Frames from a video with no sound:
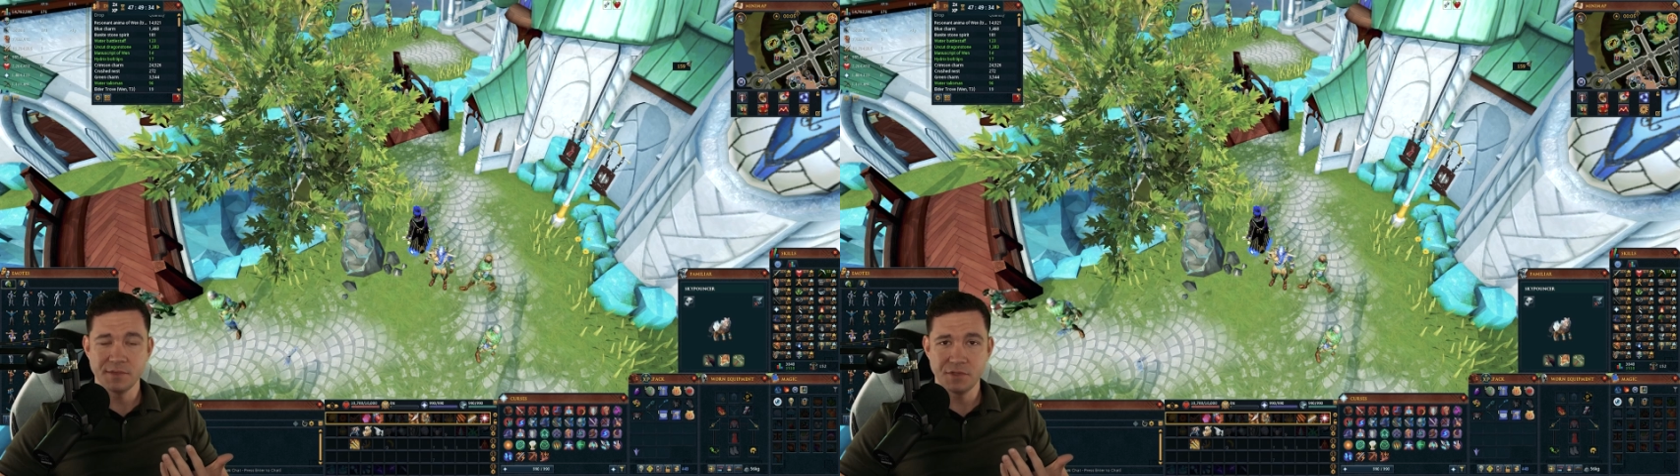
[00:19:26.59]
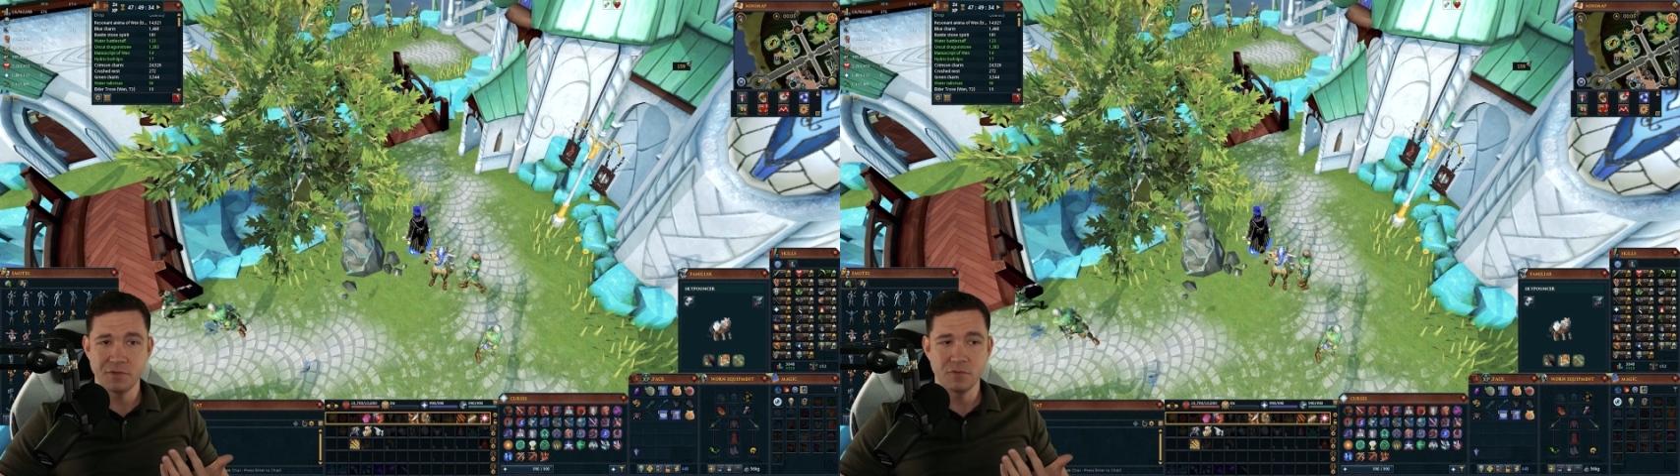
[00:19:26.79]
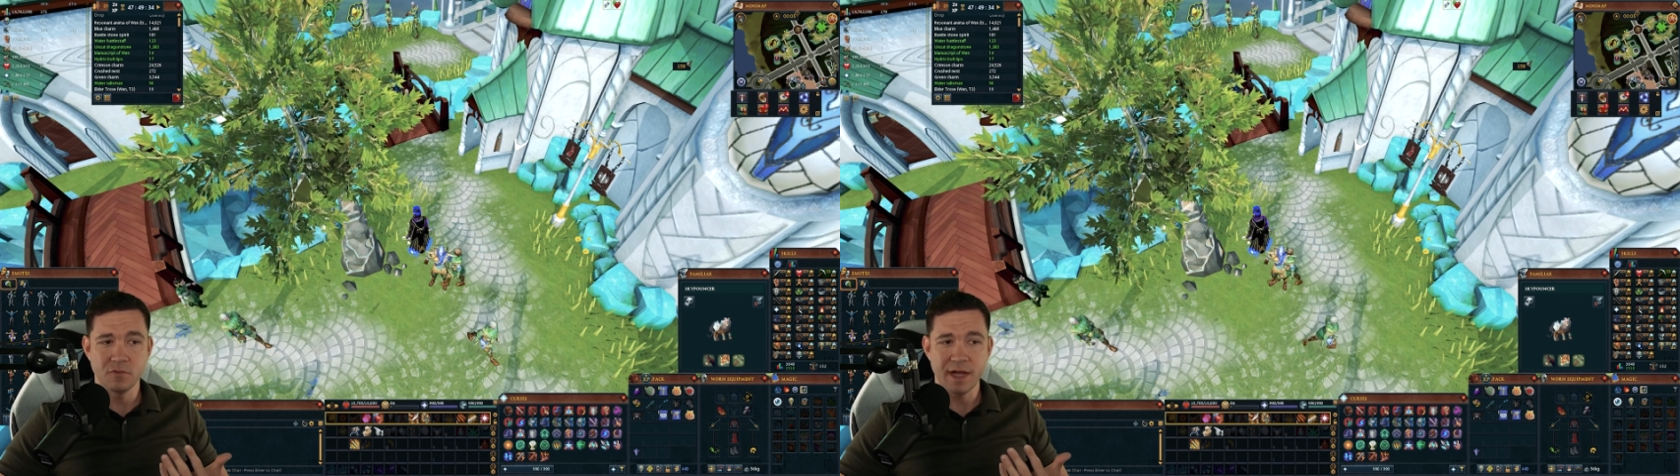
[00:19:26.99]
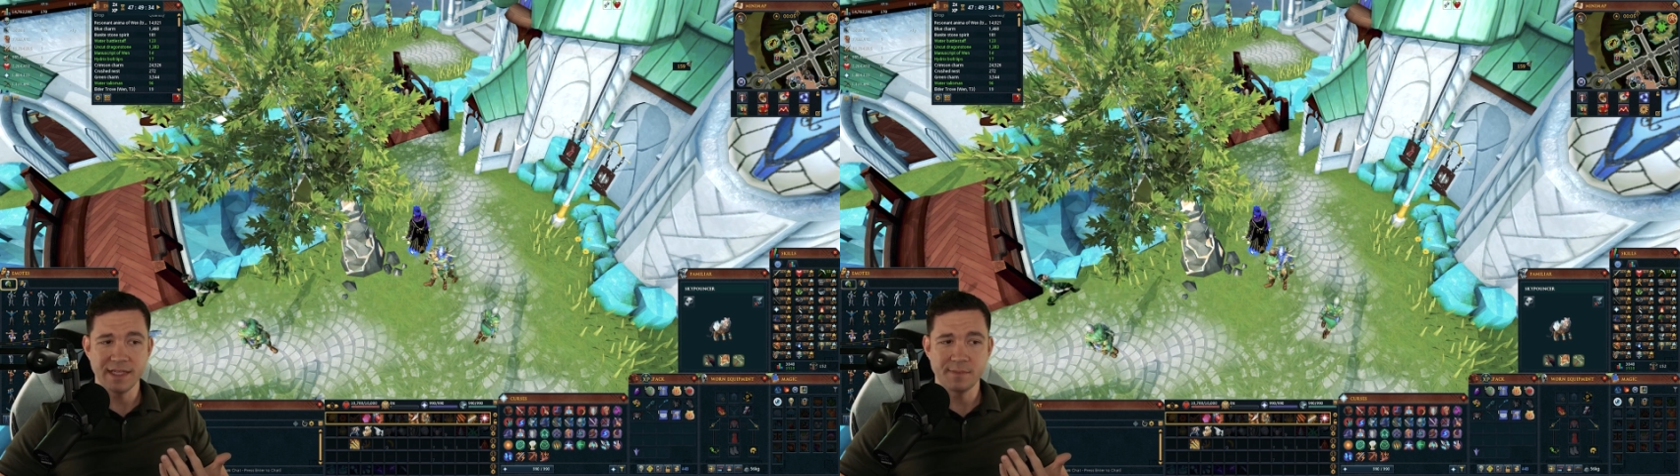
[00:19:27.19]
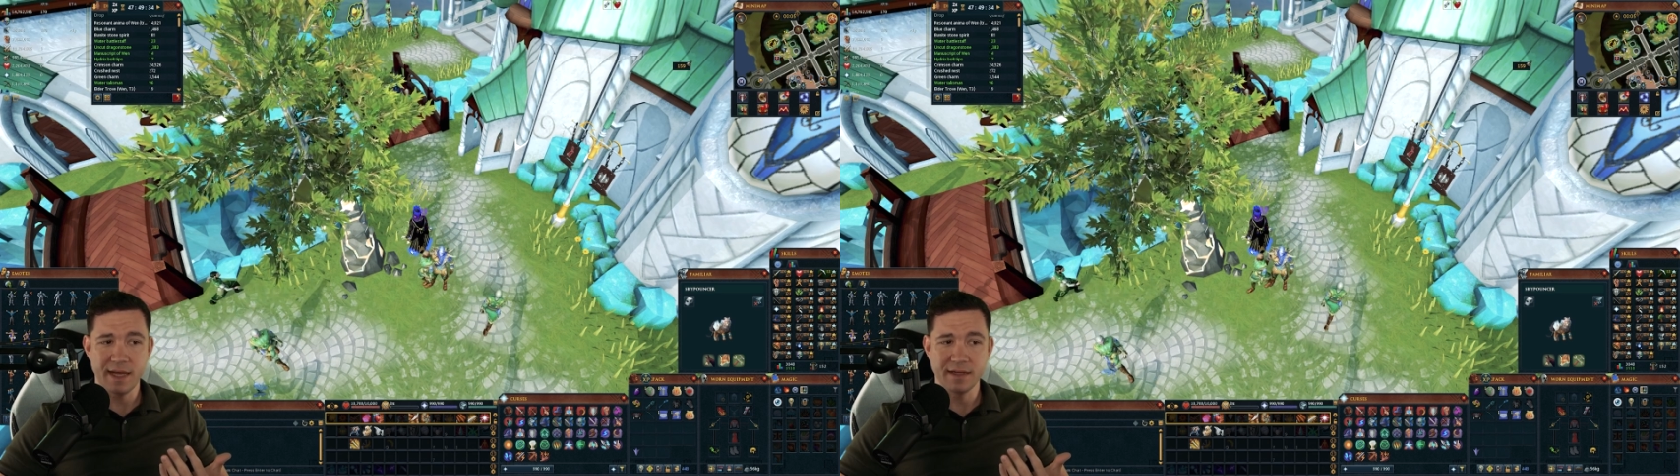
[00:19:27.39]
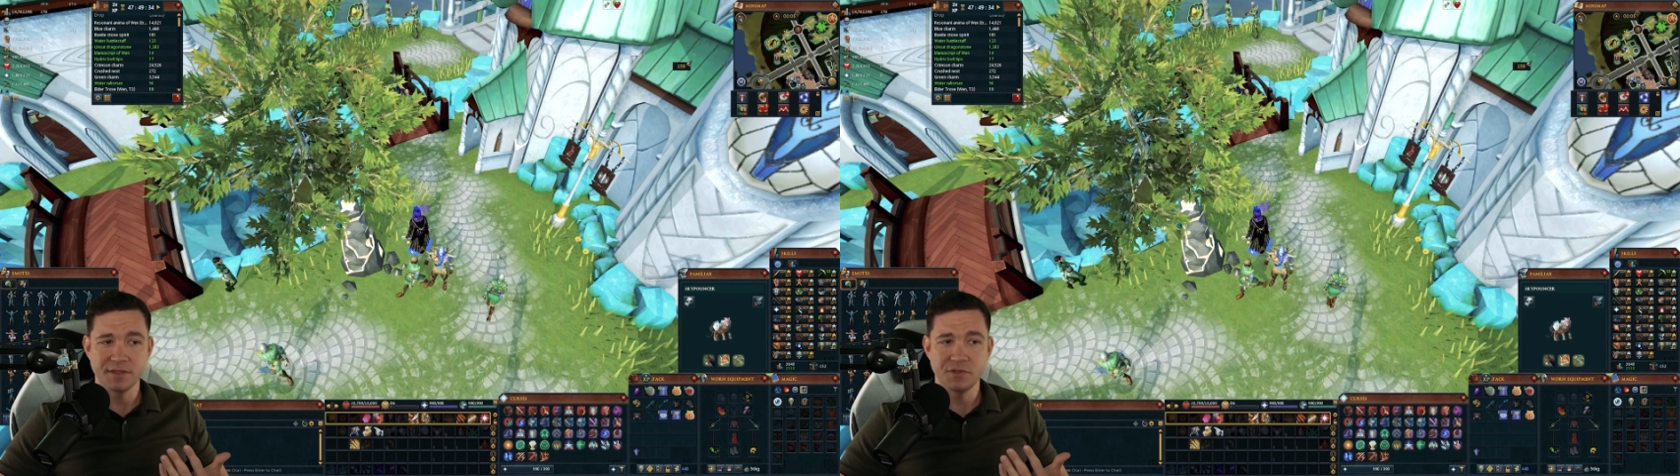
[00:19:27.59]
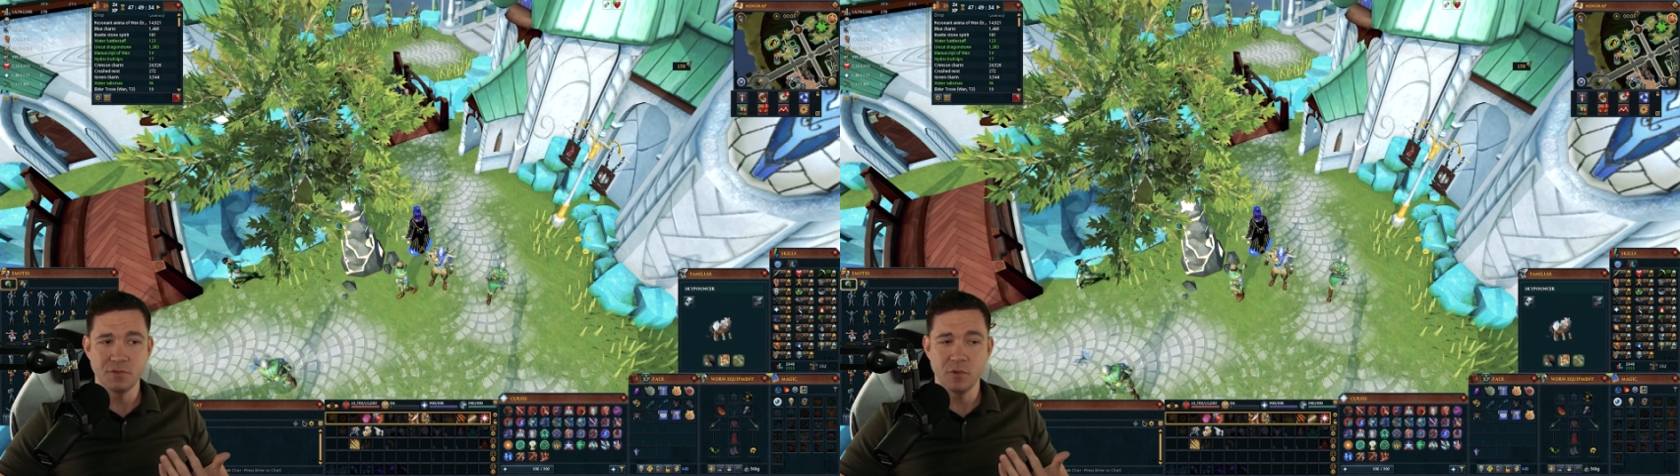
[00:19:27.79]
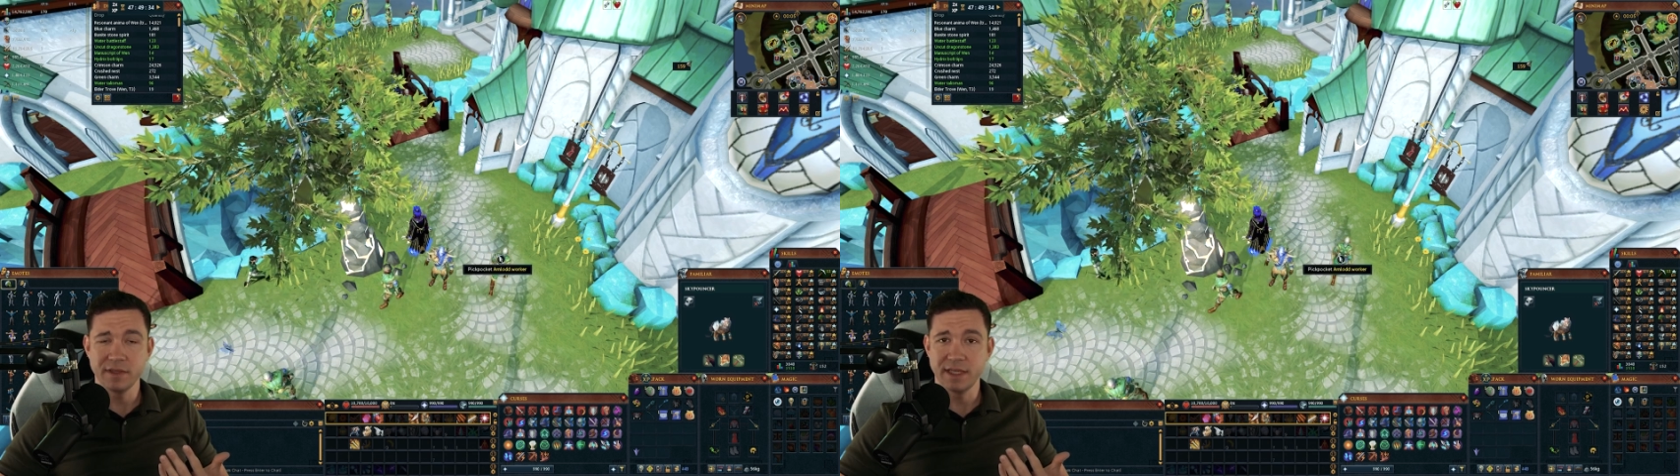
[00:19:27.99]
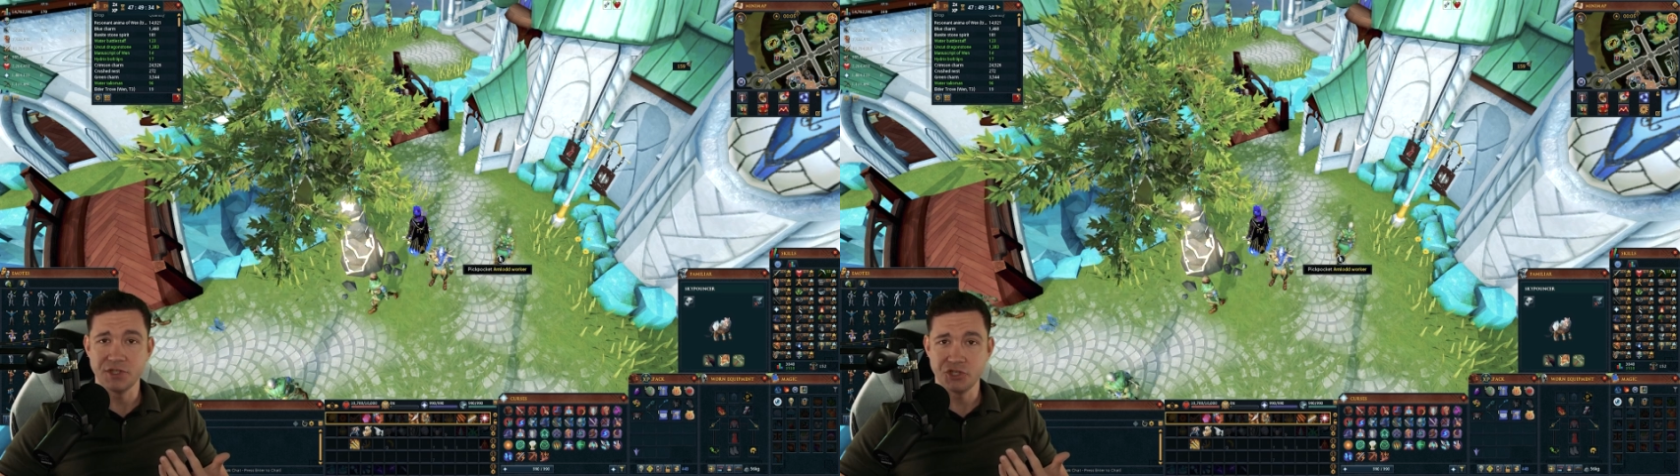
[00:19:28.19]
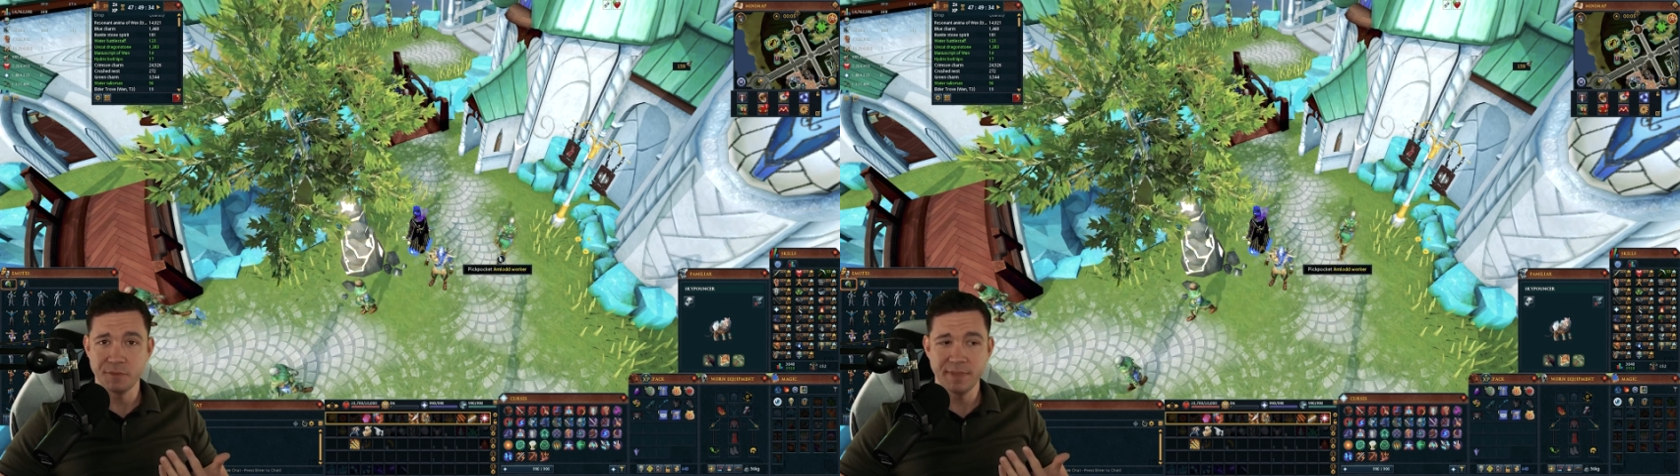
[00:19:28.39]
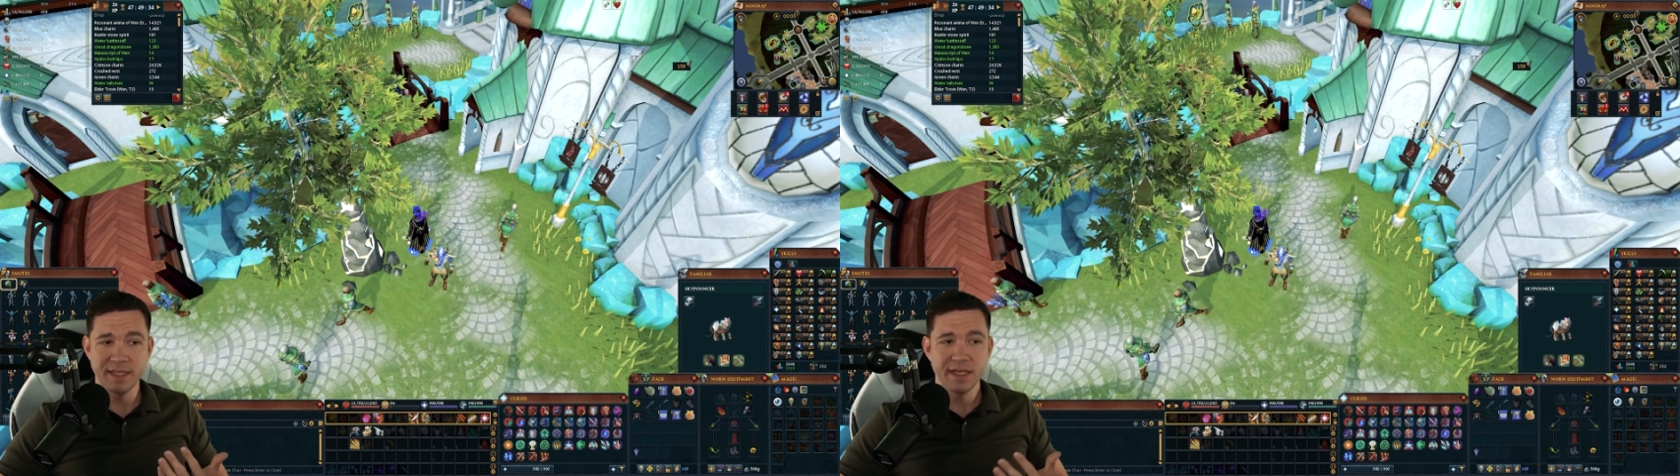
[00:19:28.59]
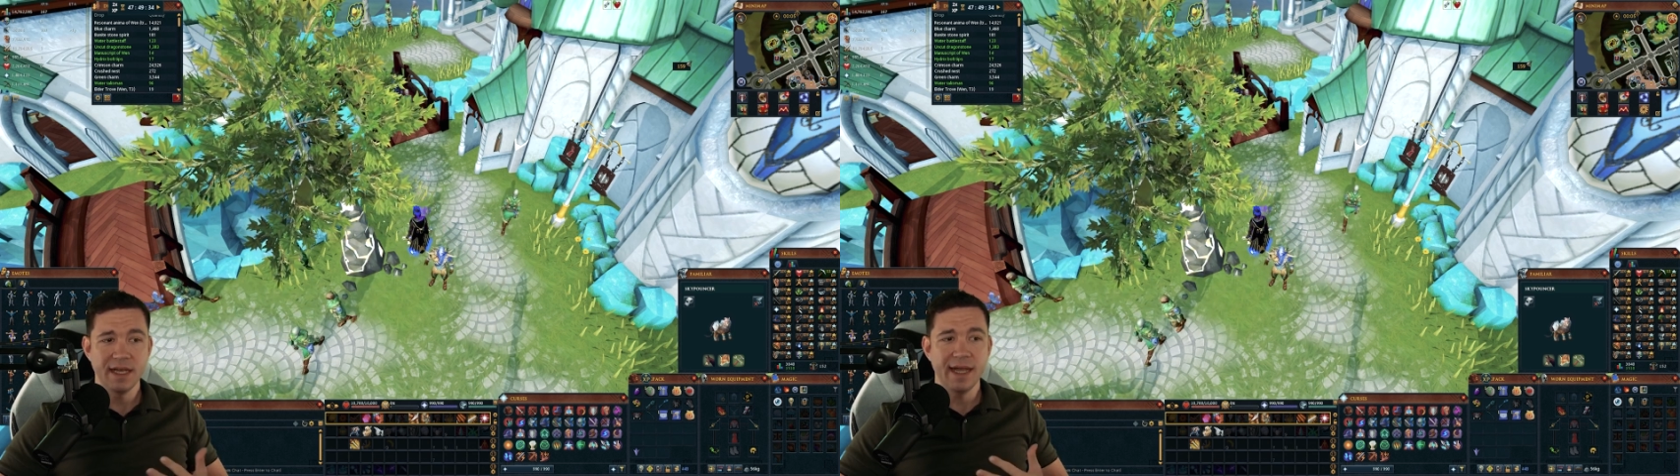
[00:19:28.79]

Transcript: to rise back to what they should be.